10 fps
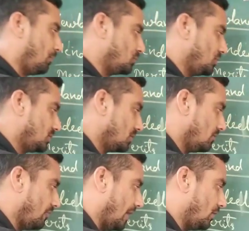position
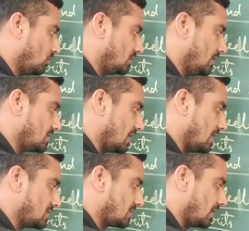of hydrogen is
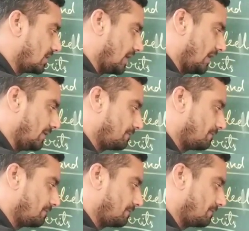uncertain.